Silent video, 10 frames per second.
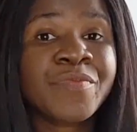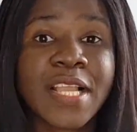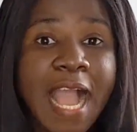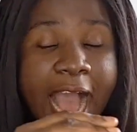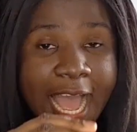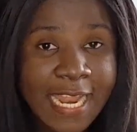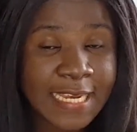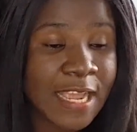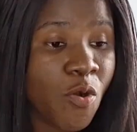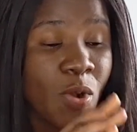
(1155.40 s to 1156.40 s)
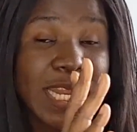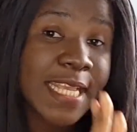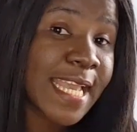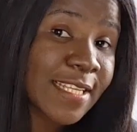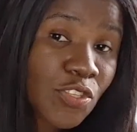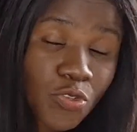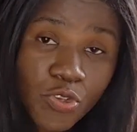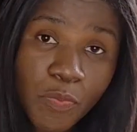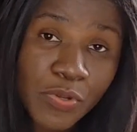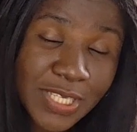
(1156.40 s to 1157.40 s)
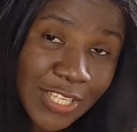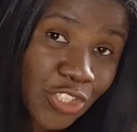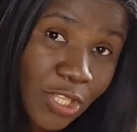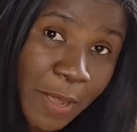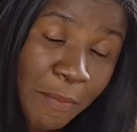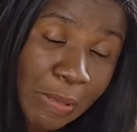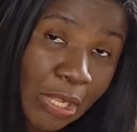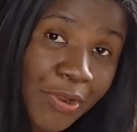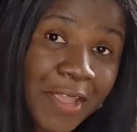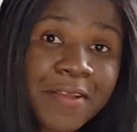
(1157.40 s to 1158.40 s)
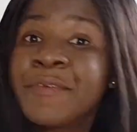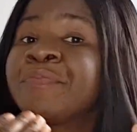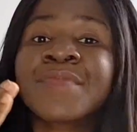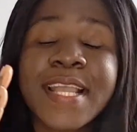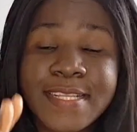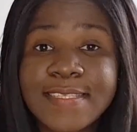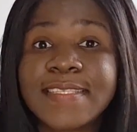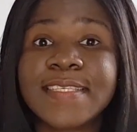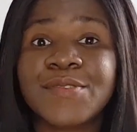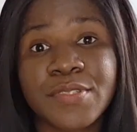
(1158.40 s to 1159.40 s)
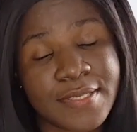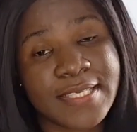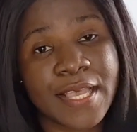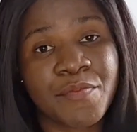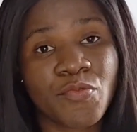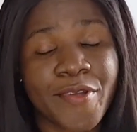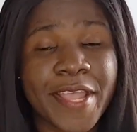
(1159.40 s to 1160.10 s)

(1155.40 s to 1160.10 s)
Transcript: and when it gets to your potential employer, it's still the same way.